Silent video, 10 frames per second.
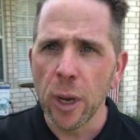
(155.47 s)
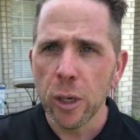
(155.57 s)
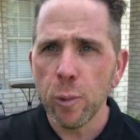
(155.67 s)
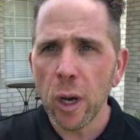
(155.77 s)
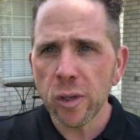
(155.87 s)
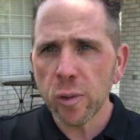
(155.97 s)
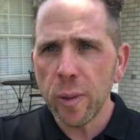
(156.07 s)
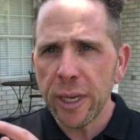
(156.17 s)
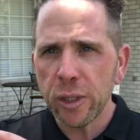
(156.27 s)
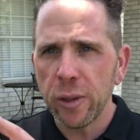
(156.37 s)
We also want to
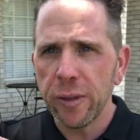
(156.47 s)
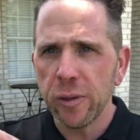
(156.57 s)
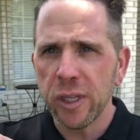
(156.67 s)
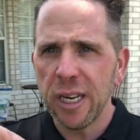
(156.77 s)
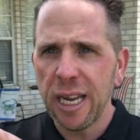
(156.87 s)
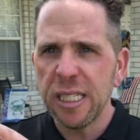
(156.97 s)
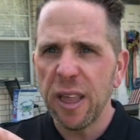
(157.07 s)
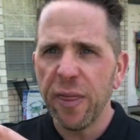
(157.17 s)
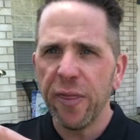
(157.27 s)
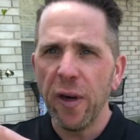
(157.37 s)
make sure that there's a nice
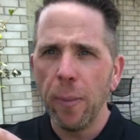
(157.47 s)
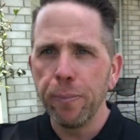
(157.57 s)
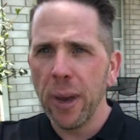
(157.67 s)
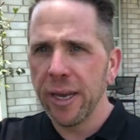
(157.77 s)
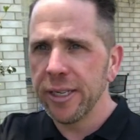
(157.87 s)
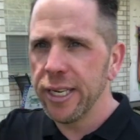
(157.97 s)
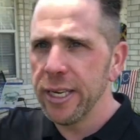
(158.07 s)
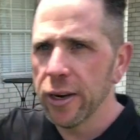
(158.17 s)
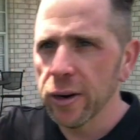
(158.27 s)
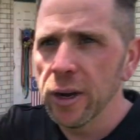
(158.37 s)
thumb bend
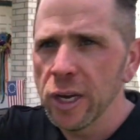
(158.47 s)
here